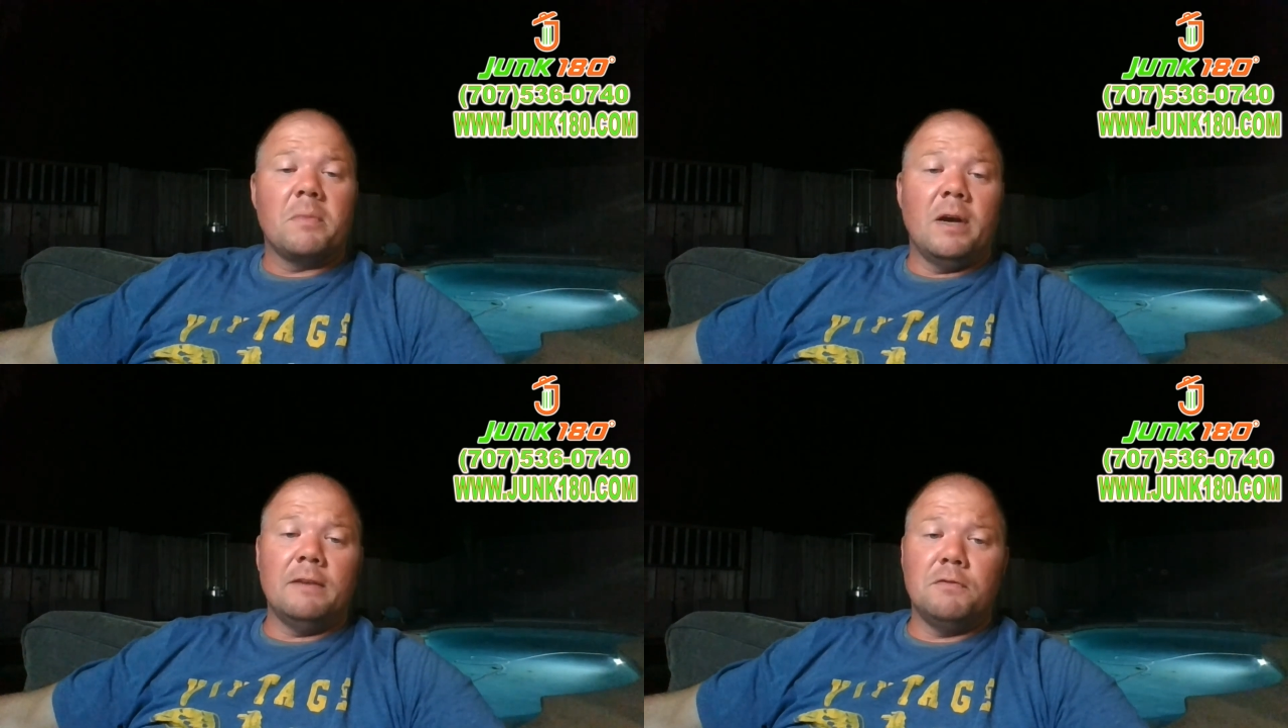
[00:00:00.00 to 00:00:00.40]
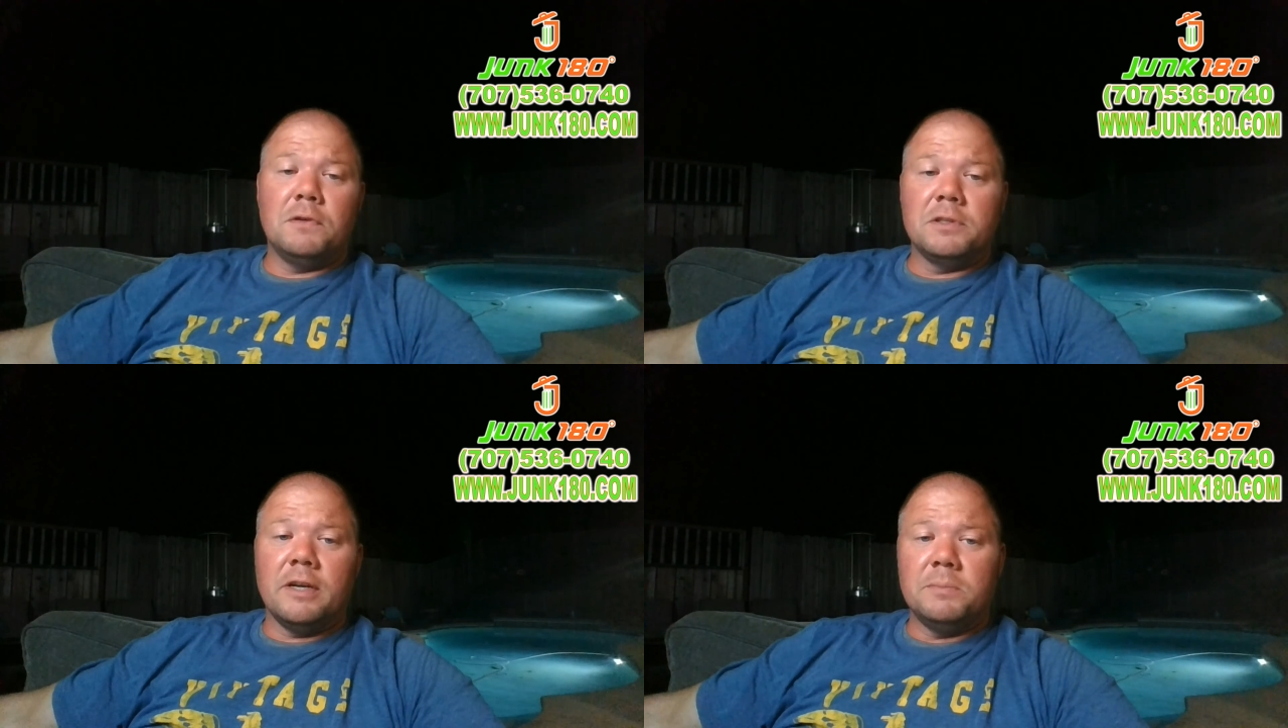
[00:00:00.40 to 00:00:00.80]
have a
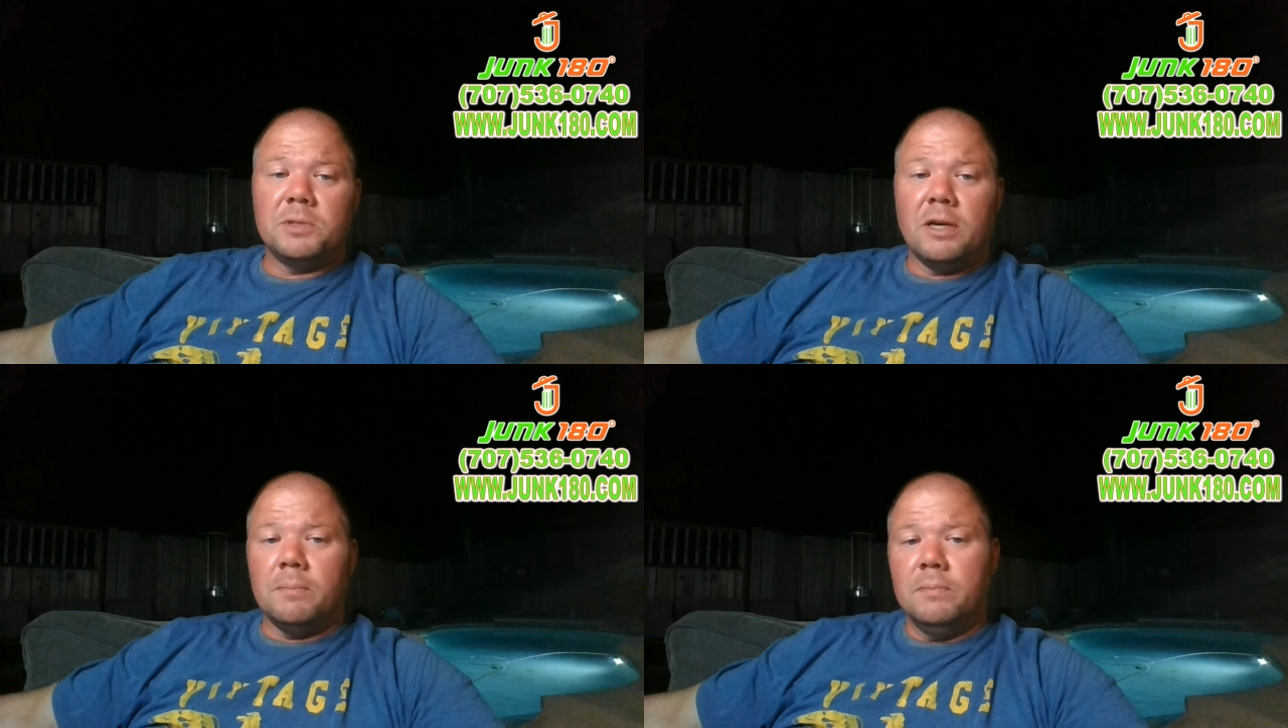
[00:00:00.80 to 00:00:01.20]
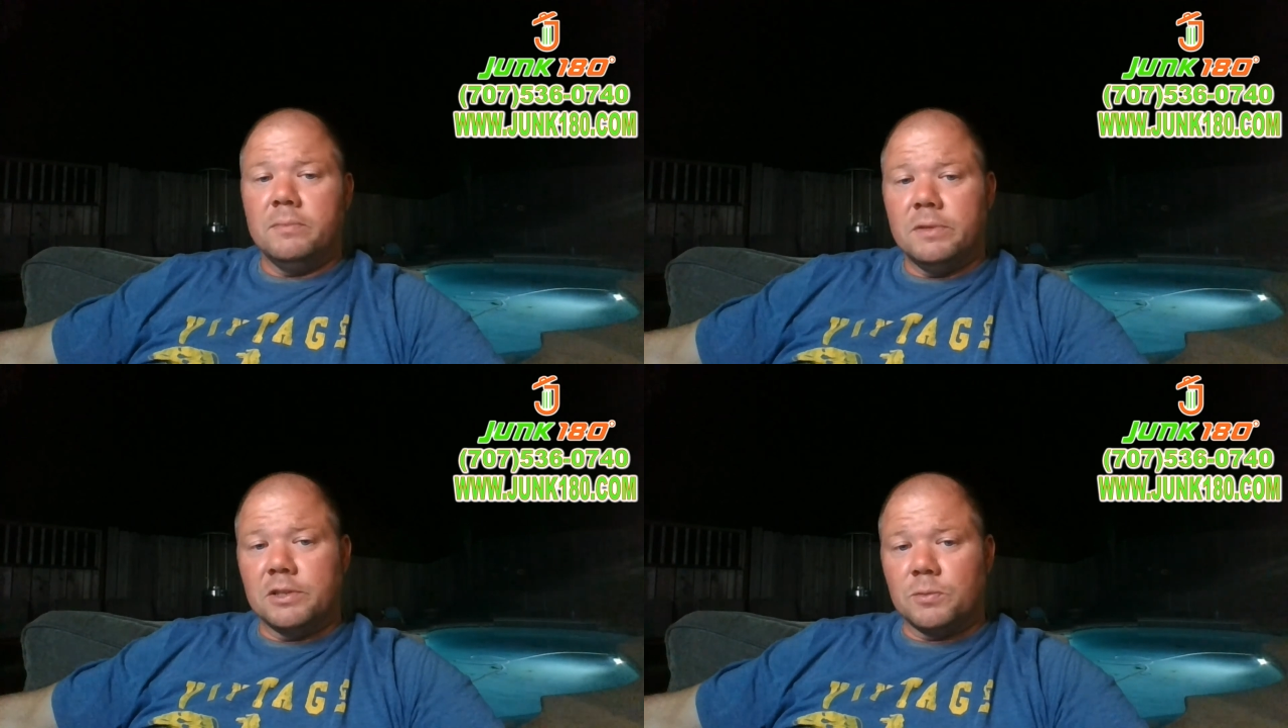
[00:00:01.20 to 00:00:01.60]
full-time job
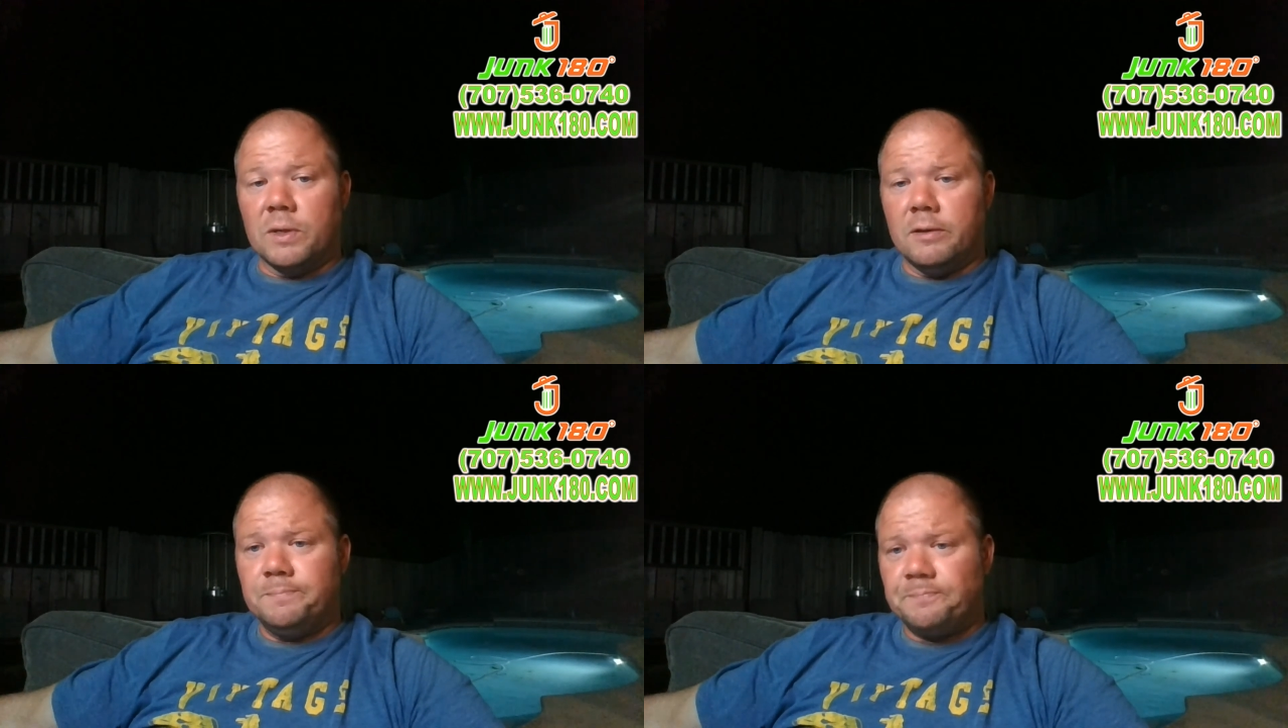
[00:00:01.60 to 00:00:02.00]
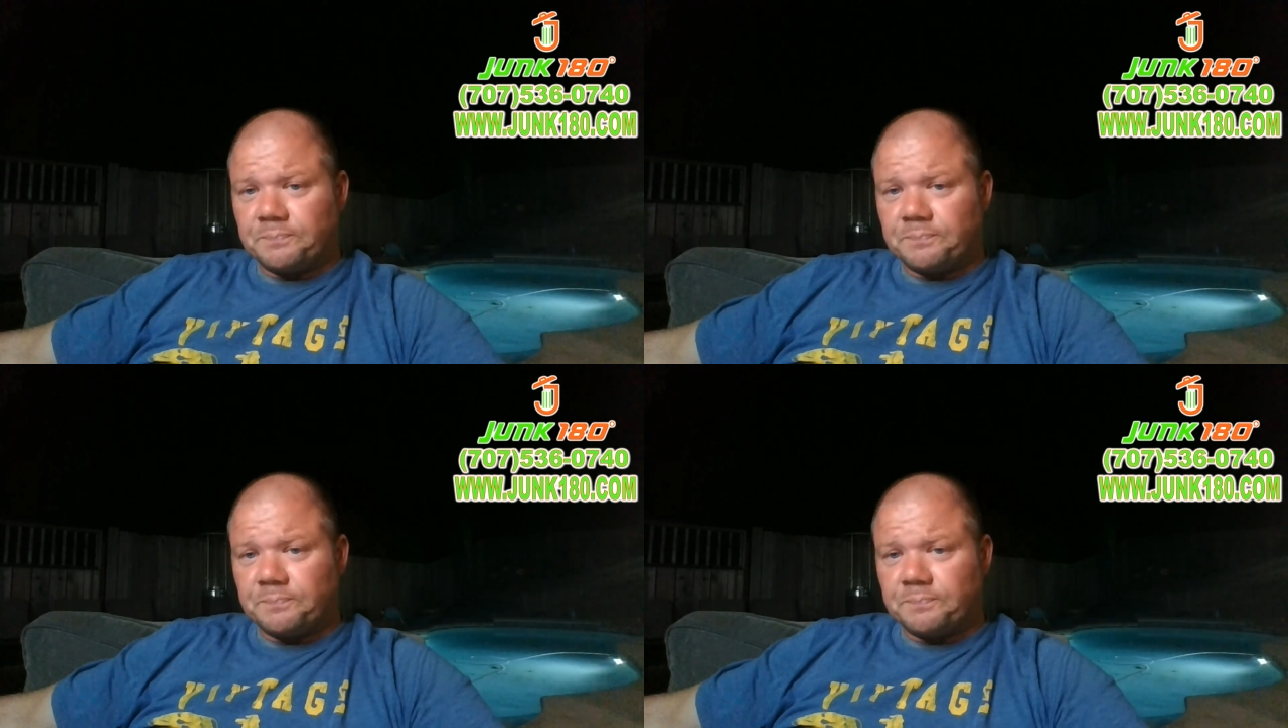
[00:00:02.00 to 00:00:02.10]
as well.